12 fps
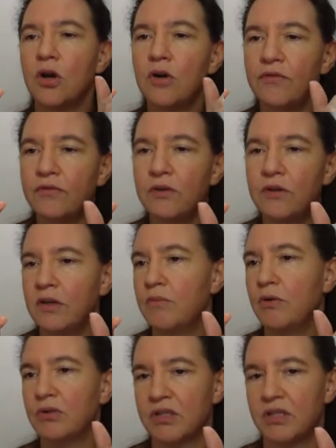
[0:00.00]
often in
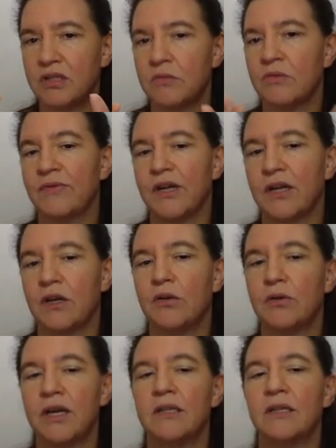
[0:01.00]
most systems we're going to
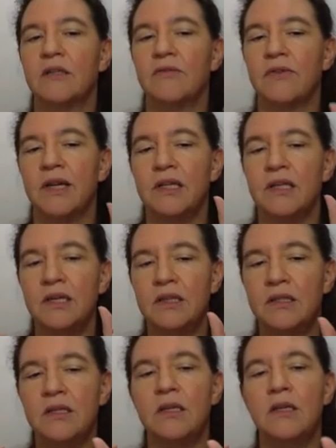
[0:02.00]
look at, it's fairly
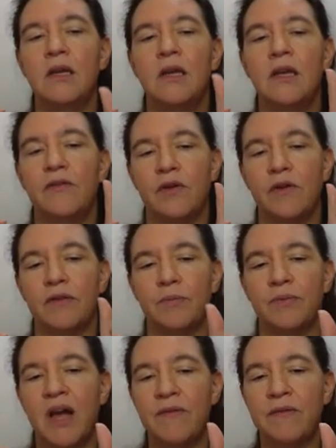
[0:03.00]
easy if you have the
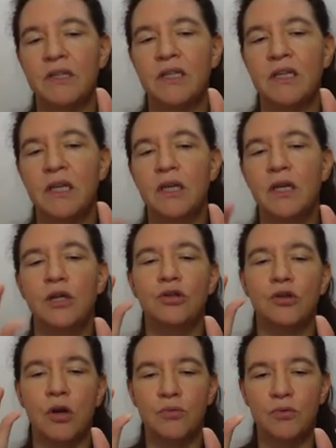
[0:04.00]
private key to
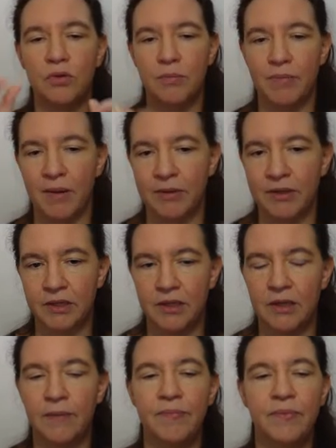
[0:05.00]
compute the public key.
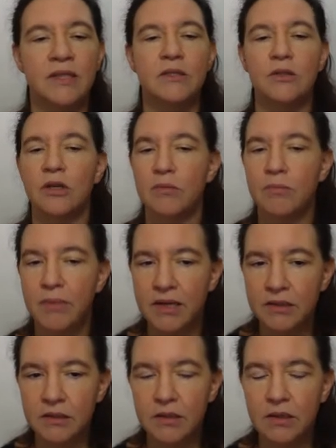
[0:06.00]
It's not a
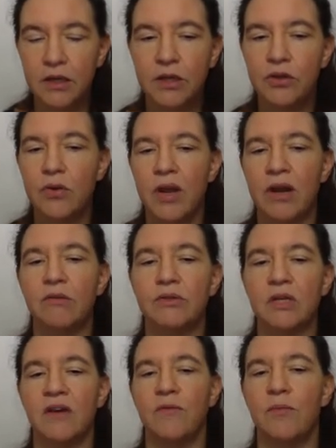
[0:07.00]
must. You can also
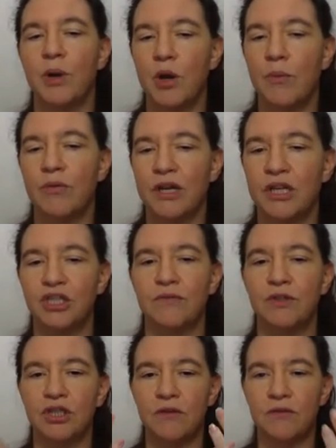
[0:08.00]
have one operation
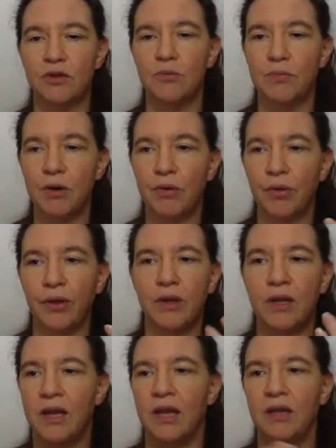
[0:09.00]
which gives you both,
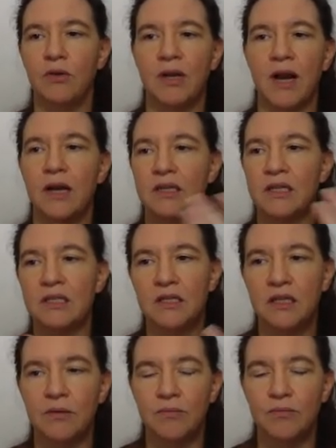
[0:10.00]
and you can't
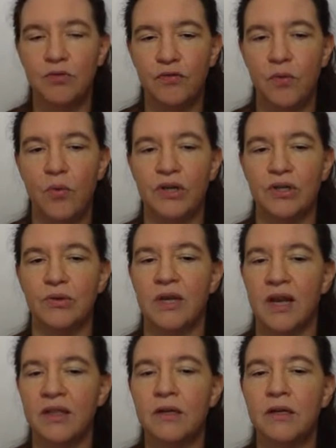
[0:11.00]
easily move from one to the
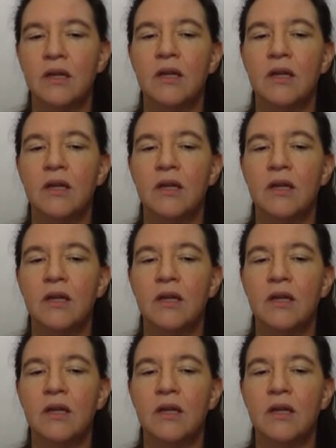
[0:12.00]
other.